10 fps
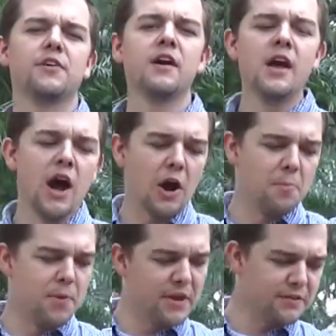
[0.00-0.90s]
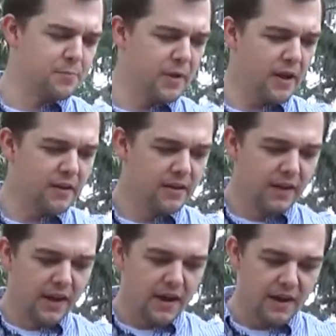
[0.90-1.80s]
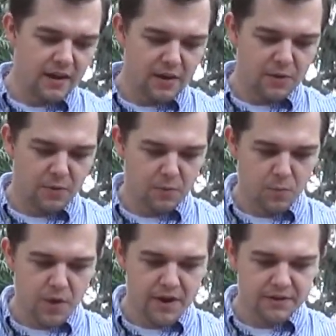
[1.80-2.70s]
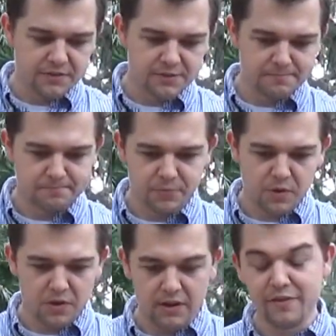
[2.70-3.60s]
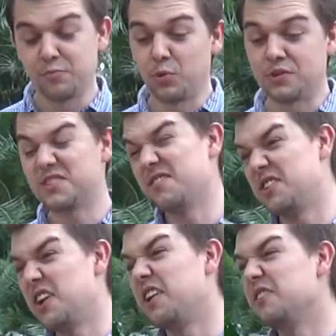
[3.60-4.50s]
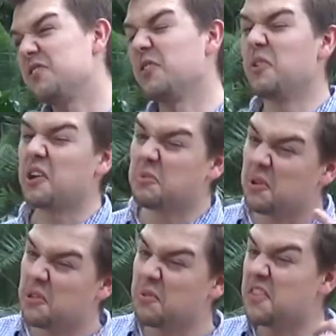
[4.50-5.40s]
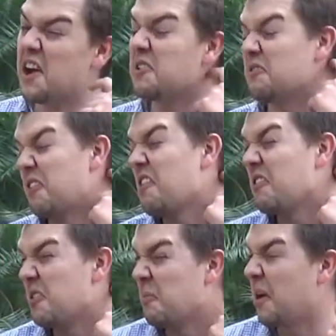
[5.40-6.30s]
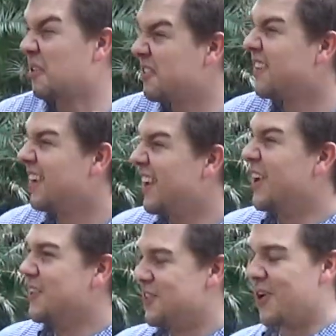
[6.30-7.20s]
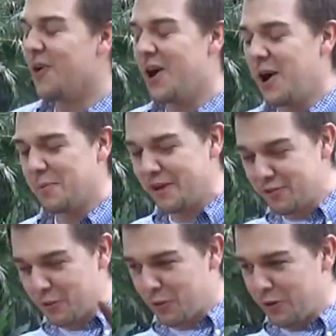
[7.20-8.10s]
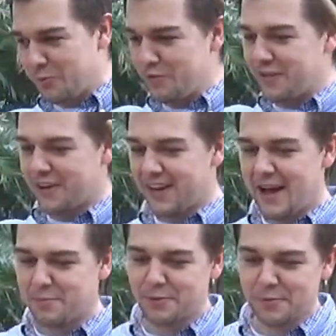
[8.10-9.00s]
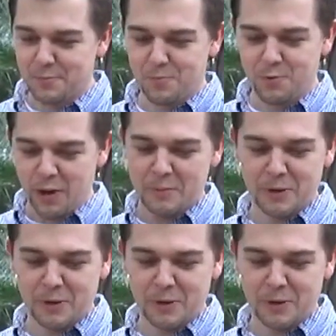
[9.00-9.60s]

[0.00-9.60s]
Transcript: Mm-hmm. Our biggest bell uh, weighs 11.7 tons, so like 23,500 tons. Wow. So um, even though we're only moving the clapper, the Great